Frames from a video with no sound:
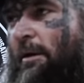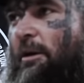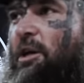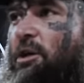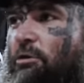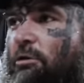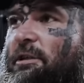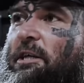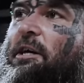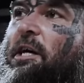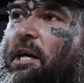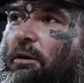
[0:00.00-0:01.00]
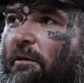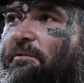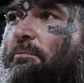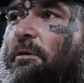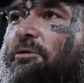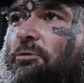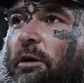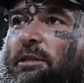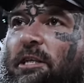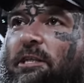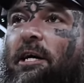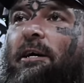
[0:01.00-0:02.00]
cues that you hear often with squats
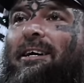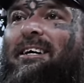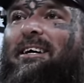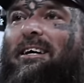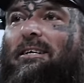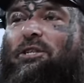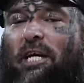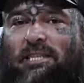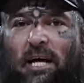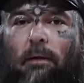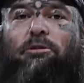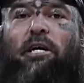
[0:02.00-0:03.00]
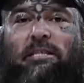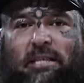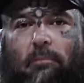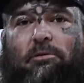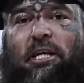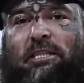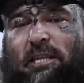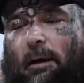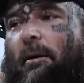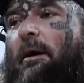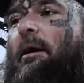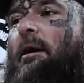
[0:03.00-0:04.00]
is chest up, chest up, chest up,
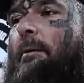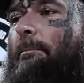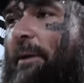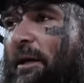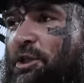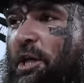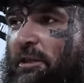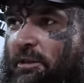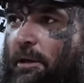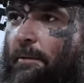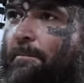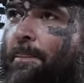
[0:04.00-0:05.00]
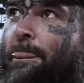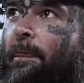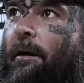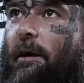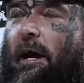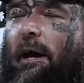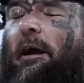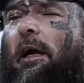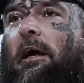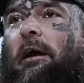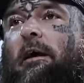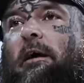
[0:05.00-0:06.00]
big chest, okay?
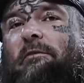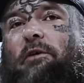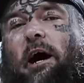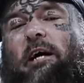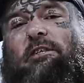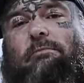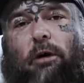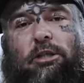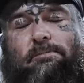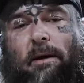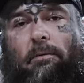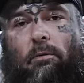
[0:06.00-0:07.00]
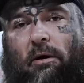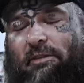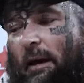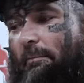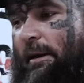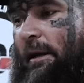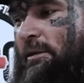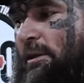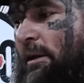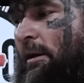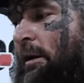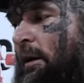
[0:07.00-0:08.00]
If you ask most people what that means,
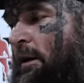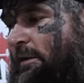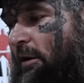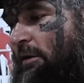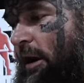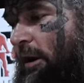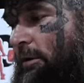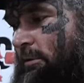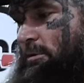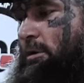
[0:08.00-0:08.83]
they'll go